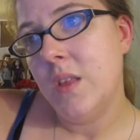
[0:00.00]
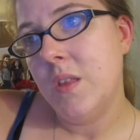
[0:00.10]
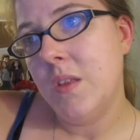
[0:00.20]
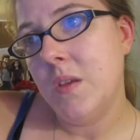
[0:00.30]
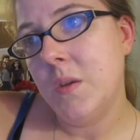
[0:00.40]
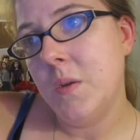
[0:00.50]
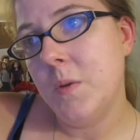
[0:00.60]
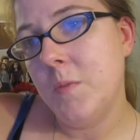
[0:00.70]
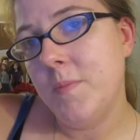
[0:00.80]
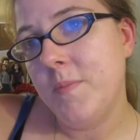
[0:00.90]

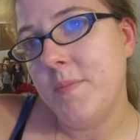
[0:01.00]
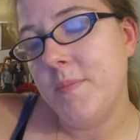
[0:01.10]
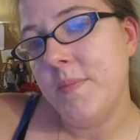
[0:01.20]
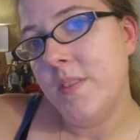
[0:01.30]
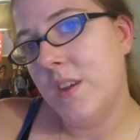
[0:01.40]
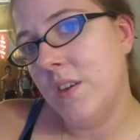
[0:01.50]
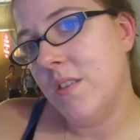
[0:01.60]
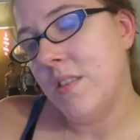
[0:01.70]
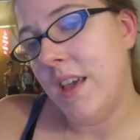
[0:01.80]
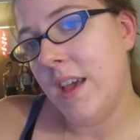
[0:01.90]
So,
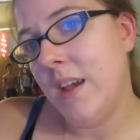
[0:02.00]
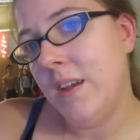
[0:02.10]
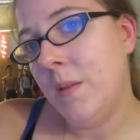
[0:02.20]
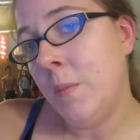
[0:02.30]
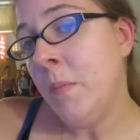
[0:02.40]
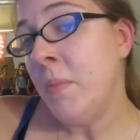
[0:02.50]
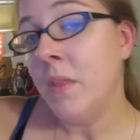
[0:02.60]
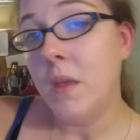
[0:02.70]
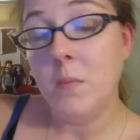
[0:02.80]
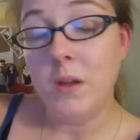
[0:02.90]
there's that. I'm
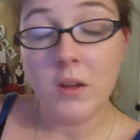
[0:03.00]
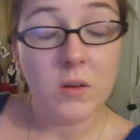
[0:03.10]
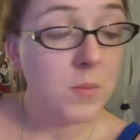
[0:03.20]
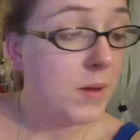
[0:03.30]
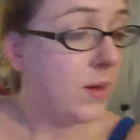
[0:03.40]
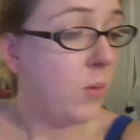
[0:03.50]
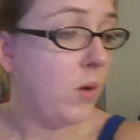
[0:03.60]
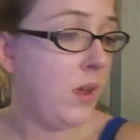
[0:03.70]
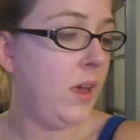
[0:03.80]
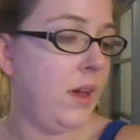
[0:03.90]
not going to bed
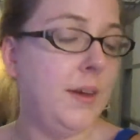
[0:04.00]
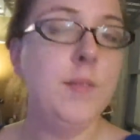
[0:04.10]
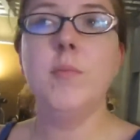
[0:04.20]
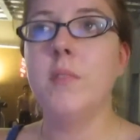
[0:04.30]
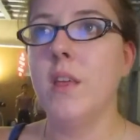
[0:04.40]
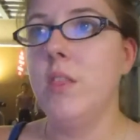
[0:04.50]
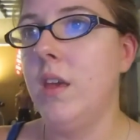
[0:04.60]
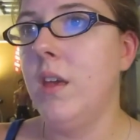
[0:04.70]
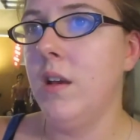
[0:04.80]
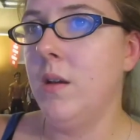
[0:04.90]
quite yet. I
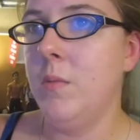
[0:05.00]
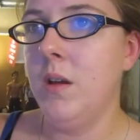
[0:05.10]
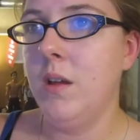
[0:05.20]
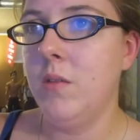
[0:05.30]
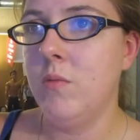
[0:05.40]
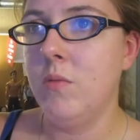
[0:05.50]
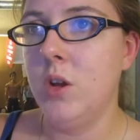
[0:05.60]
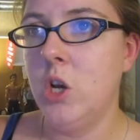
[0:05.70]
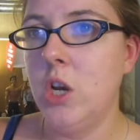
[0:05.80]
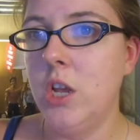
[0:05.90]
think I might
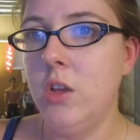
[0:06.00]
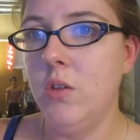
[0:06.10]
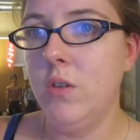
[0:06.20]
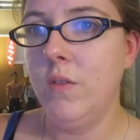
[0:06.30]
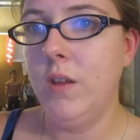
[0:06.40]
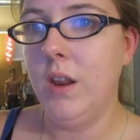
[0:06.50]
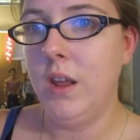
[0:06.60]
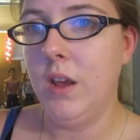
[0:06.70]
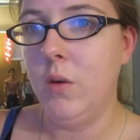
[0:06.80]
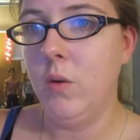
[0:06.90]
watch a YouTube
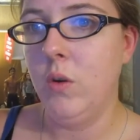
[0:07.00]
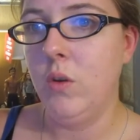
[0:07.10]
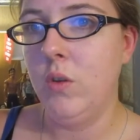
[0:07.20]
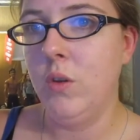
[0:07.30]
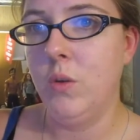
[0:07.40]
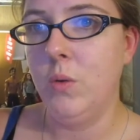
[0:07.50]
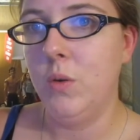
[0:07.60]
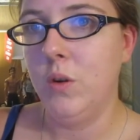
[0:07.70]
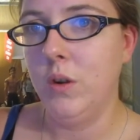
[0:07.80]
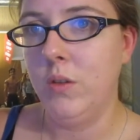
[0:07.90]
video or two
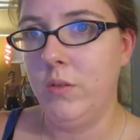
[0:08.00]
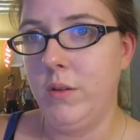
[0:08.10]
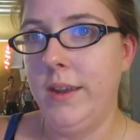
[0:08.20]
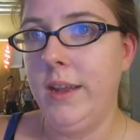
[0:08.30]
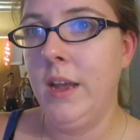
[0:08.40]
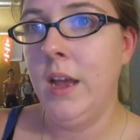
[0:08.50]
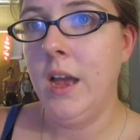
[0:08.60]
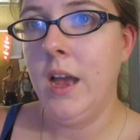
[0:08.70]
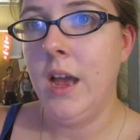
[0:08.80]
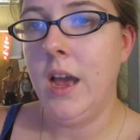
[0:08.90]
or three.
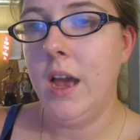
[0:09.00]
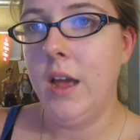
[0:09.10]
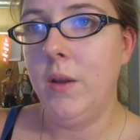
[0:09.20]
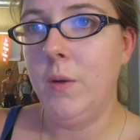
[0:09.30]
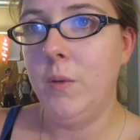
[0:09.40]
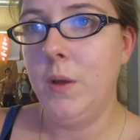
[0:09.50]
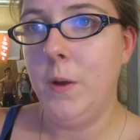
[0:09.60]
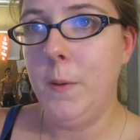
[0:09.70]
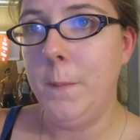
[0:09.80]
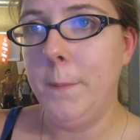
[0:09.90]
I don't
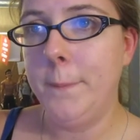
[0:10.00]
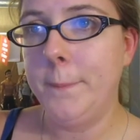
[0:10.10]
know.